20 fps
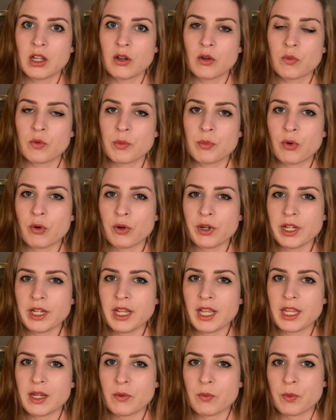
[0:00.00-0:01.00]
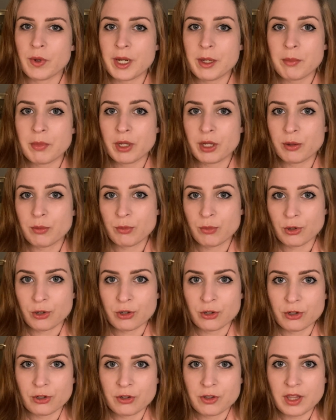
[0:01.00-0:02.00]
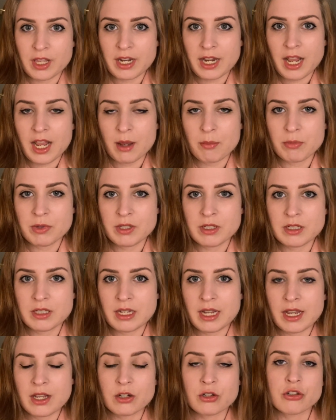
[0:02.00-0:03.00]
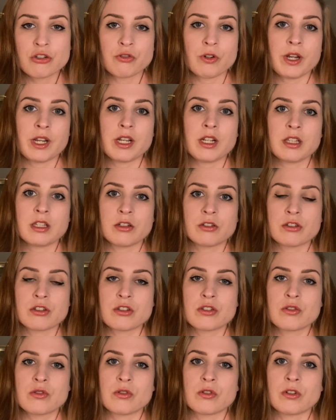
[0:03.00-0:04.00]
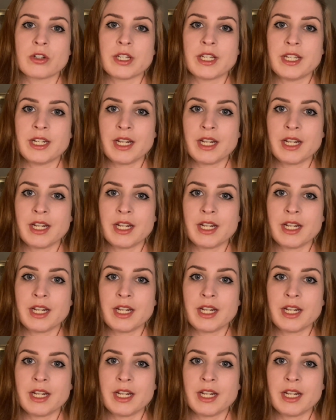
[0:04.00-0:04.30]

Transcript: reporting a rape and murder that happened at a dry cleaner store in